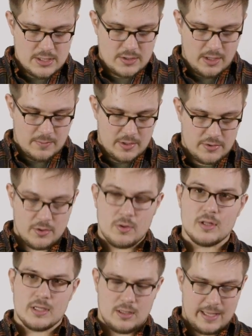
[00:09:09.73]
So I'm going to
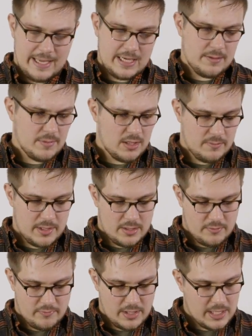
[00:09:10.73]
throw a little
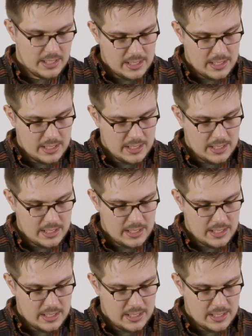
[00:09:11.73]
80mm ring in